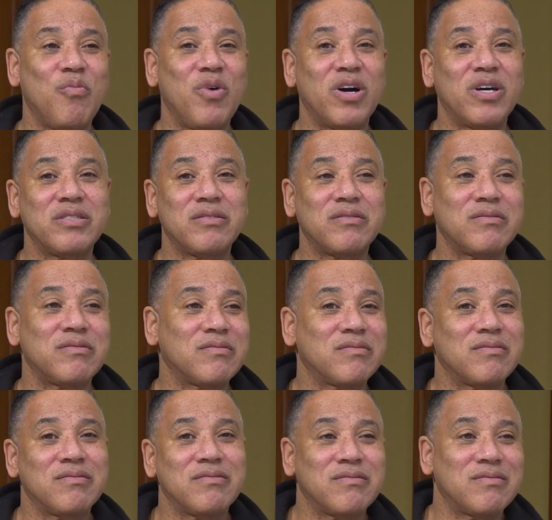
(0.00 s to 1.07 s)
But
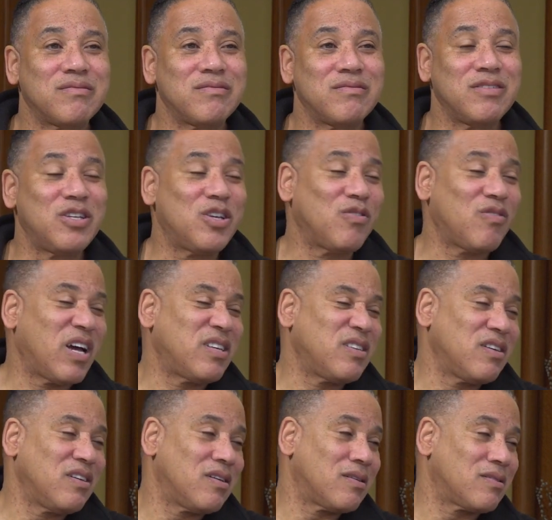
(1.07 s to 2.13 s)
you know, I
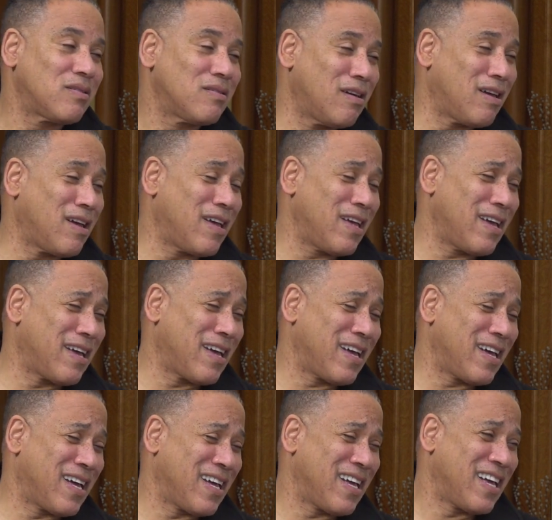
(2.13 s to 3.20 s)
did.
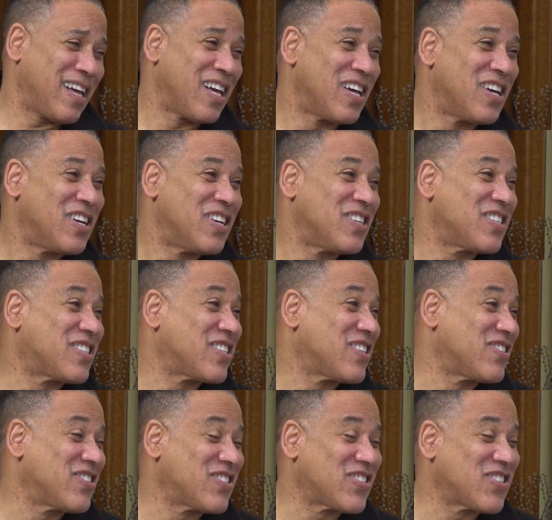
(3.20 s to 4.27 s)

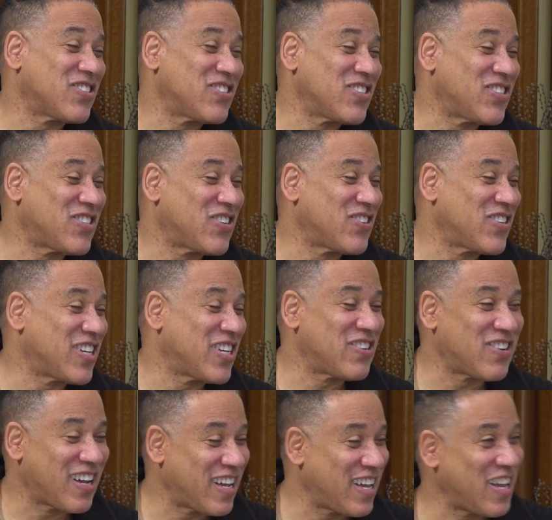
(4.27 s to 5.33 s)
So you know,
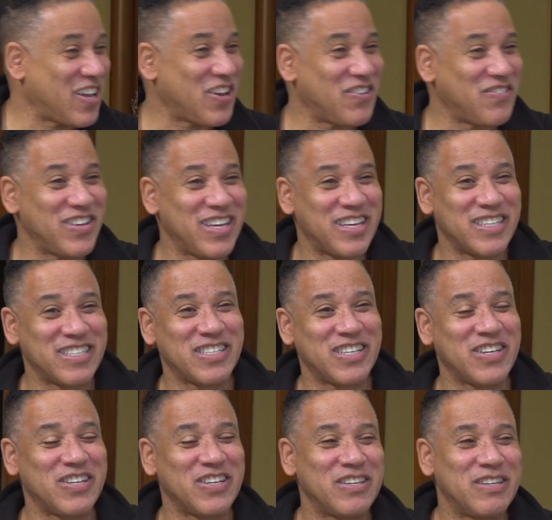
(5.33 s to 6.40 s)
here I am, and
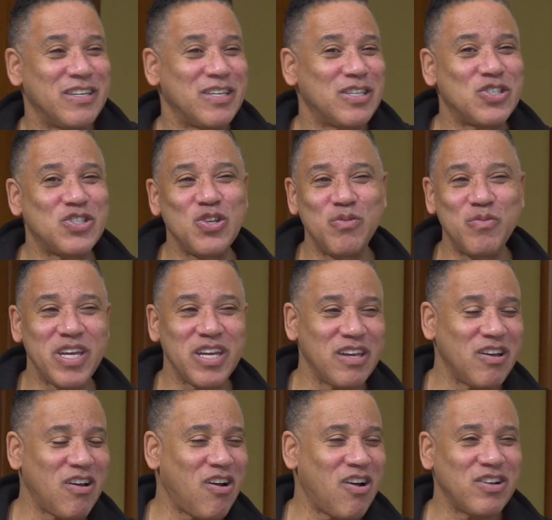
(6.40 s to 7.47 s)
still
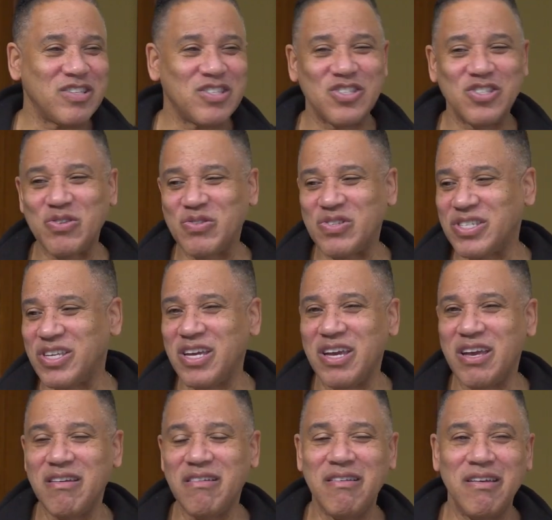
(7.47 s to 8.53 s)
making art, still
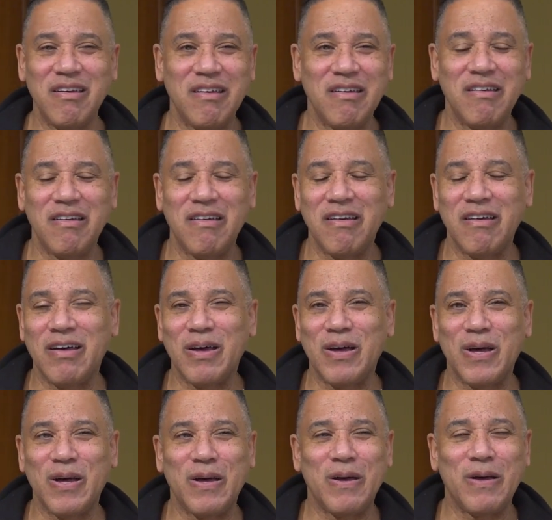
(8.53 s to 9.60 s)
singing.
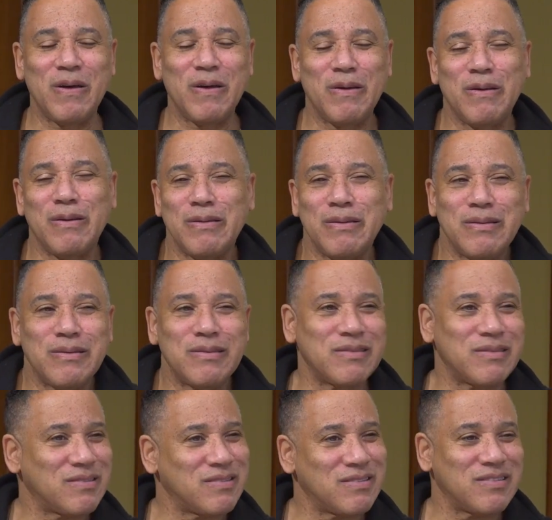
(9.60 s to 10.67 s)

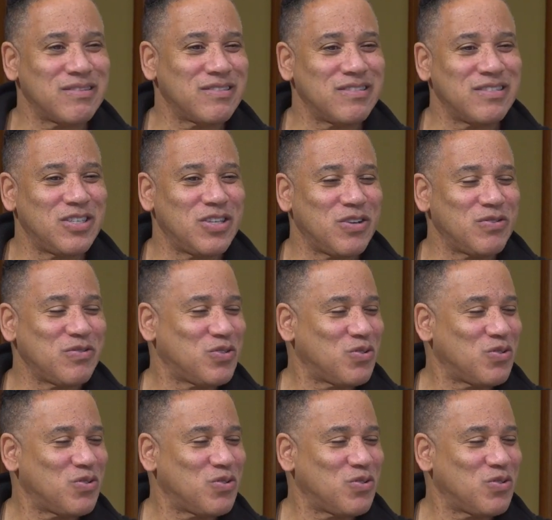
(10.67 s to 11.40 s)
You know,